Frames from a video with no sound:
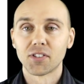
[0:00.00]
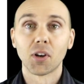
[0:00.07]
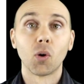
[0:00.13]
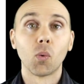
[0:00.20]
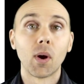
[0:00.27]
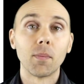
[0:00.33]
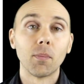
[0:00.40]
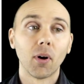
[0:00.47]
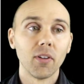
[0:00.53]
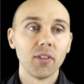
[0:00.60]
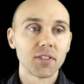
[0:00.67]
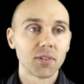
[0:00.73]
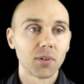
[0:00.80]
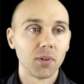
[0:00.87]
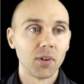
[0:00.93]
So when
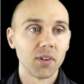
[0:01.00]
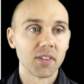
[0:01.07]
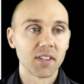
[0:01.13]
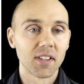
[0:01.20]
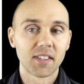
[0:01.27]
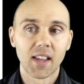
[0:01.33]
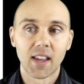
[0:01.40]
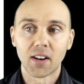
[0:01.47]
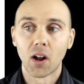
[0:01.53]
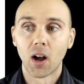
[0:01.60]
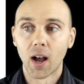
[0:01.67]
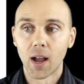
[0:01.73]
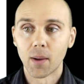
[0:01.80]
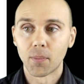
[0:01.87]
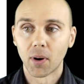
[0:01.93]
both stores set
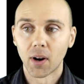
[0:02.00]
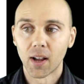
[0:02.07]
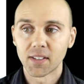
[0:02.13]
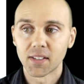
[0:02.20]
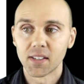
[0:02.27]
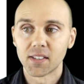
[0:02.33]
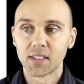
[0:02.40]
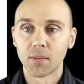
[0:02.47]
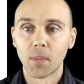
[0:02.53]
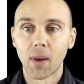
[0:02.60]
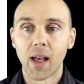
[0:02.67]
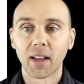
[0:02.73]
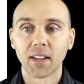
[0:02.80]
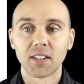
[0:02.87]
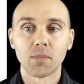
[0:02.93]
high prices, the
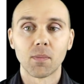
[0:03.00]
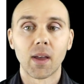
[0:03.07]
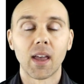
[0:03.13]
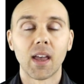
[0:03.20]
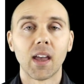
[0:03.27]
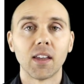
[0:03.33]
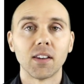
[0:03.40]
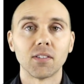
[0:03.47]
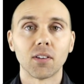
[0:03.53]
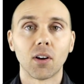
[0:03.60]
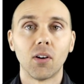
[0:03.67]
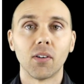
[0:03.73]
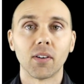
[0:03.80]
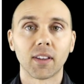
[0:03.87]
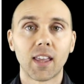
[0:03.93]
market demand
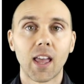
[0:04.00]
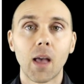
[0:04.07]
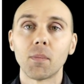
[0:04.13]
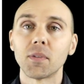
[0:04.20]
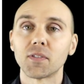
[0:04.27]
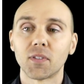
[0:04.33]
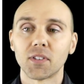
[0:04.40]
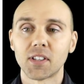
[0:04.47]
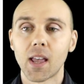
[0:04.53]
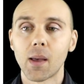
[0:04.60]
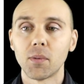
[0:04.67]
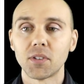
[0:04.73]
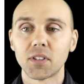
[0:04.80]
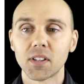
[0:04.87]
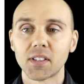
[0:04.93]
on campus for
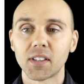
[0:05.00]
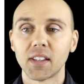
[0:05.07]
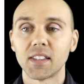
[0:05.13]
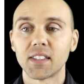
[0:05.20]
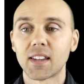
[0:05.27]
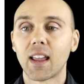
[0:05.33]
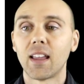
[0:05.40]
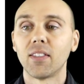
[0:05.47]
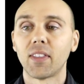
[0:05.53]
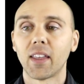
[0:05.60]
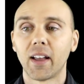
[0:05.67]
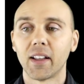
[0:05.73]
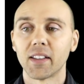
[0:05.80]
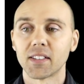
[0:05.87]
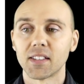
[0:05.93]
sandwiches is
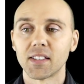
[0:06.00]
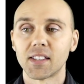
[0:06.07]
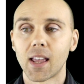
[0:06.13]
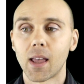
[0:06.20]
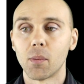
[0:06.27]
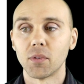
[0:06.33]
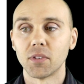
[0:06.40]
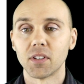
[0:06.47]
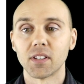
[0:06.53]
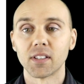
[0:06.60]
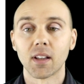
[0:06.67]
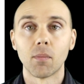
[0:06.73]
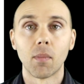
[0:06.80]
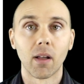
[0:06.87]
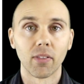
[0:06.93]
10,000
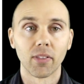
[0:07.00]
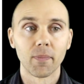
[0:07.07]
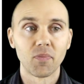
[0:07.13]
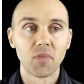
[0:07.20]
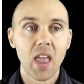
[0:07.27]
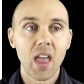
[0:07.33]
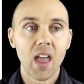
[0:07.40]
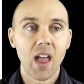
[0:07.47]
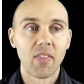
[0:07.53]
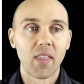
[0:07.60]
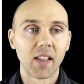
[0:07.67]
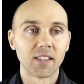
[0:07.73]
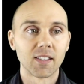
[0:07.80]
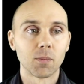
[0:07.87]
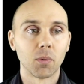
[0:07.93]
sandwiches a month,
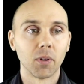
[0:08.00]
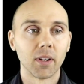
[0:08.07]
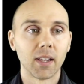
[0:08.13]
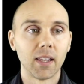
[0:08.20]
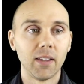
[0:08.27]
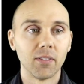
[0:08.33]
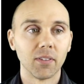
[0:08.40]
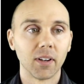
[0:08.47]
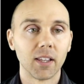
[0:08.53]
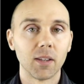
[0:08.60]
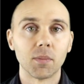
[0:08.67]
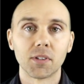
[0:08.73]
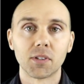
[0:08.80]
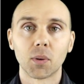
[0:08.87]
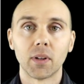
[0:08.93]
and that's split
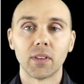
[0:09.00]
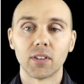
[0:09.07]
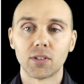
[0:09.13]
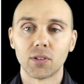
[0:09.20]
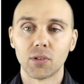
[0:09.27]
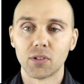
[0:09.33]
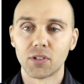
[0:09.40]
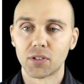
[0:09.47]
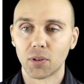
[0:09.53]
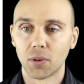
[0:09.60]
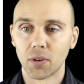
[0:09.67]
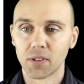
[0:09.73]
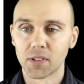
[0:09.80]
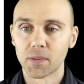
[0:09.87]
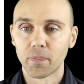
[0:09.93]
evenly between the two
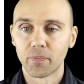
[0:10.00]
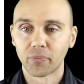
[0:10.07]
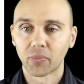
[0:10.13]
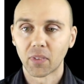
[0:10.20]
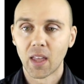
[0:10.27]
stores.